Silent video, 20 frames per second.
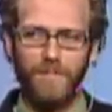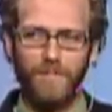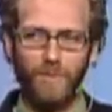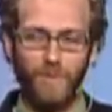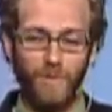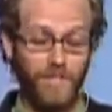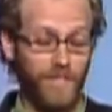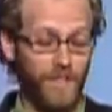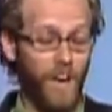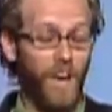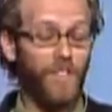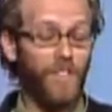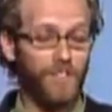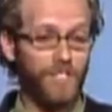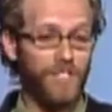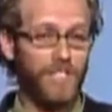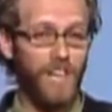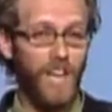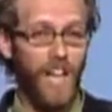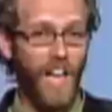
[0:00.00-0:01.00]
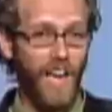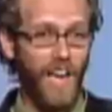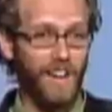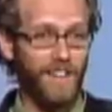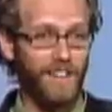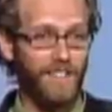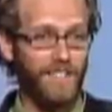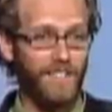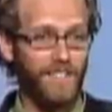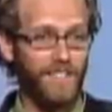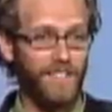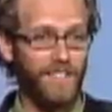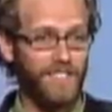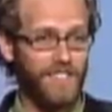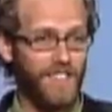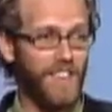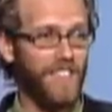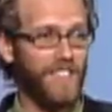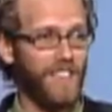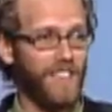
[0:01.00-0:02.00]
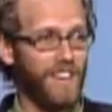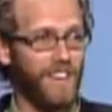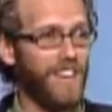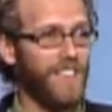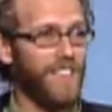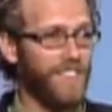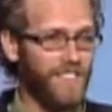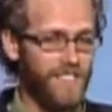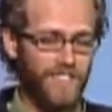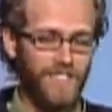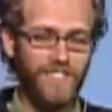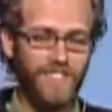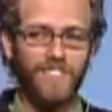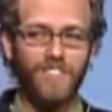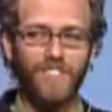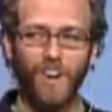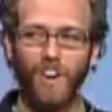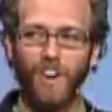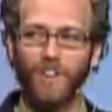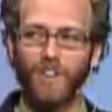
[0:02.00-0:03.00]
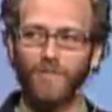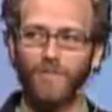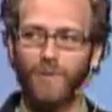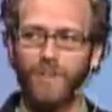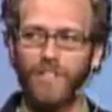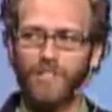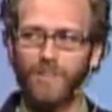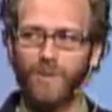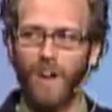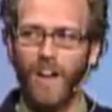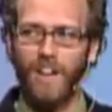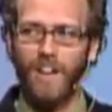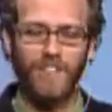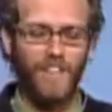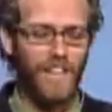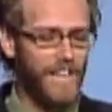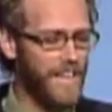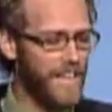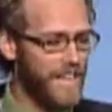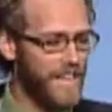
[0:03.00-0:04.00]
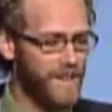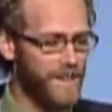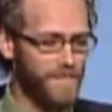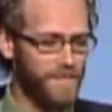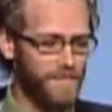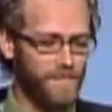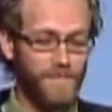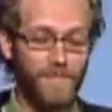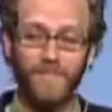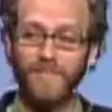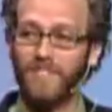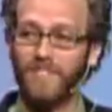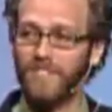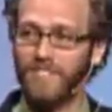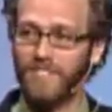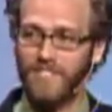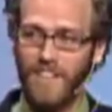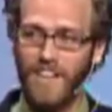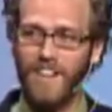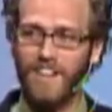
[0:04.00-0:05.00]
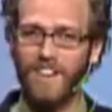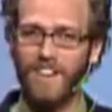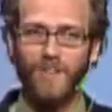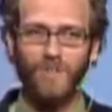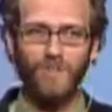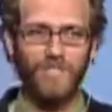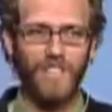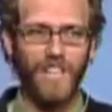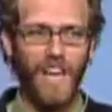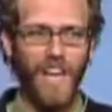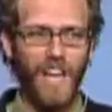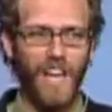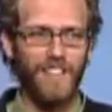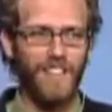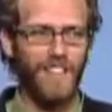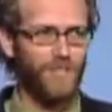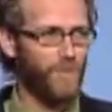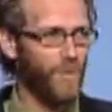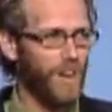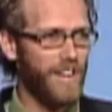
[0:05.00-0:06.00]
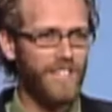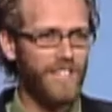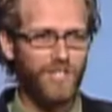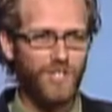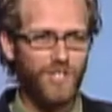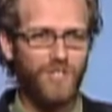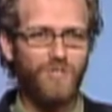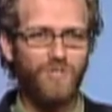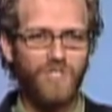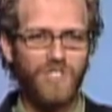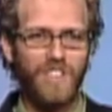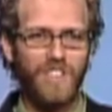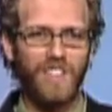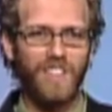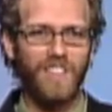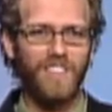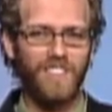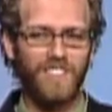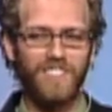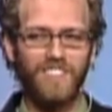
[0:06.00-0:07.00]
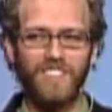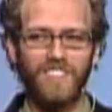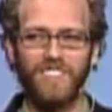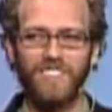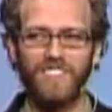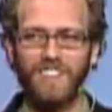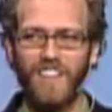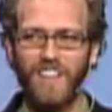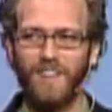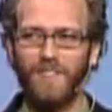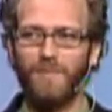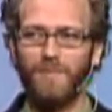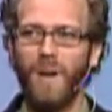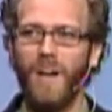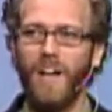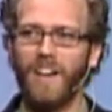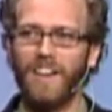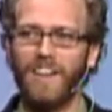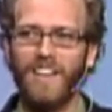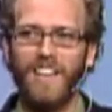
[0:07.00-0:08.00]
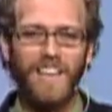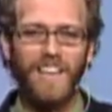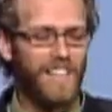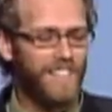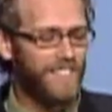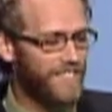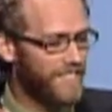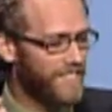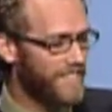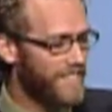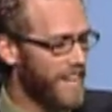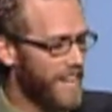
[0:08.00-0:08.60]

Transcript: the other side, saying that this is the heart of witchcraft. Satan knows that. That's why he's using this state of mind. It's the